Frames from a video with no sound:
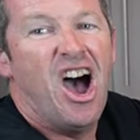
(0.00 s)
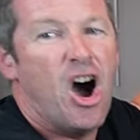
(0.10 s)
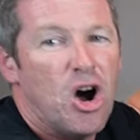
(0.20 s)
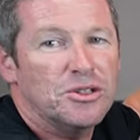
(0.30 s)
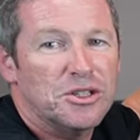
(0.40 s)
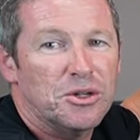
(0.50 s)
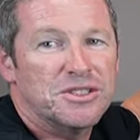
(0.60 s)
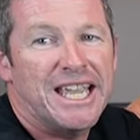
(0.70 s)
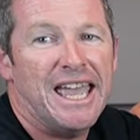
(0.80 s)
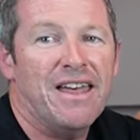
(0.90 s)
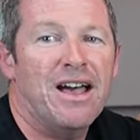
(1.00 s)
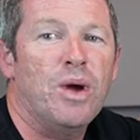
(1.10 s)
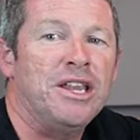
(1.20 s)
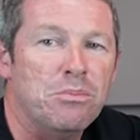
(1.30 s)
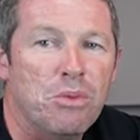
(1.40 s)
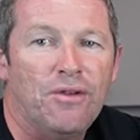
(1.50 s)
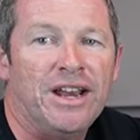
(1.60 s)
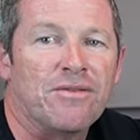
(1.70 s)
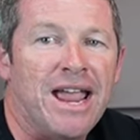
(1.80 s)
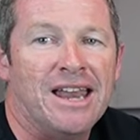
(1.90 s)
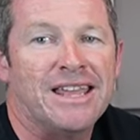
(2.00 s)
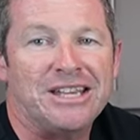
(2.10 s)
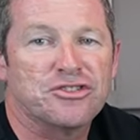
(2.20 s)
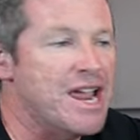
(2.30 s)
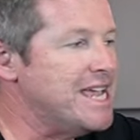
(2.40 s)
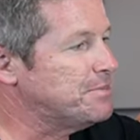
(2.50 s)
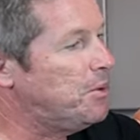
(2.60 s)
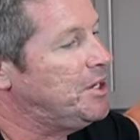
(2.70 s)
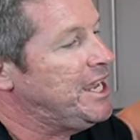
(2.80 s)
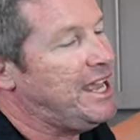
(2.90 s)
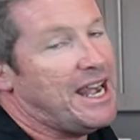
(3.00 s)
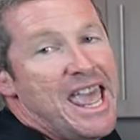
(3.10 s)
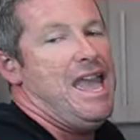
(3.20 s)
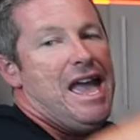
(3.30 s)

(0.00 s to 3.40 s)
hold it all together when you're moving around and transporting it.